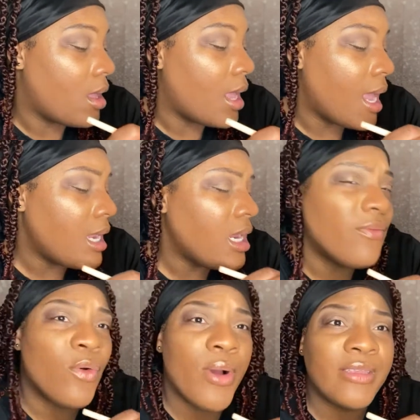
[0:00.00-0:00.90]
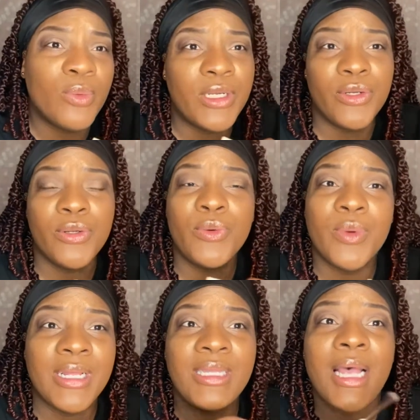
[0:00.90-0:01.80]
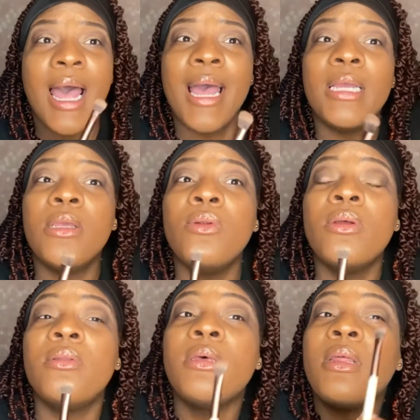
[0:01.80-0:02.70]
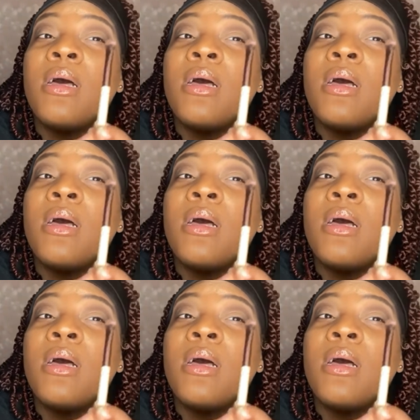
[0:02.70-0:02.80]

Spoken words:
And then of course what you do to one side, you do to the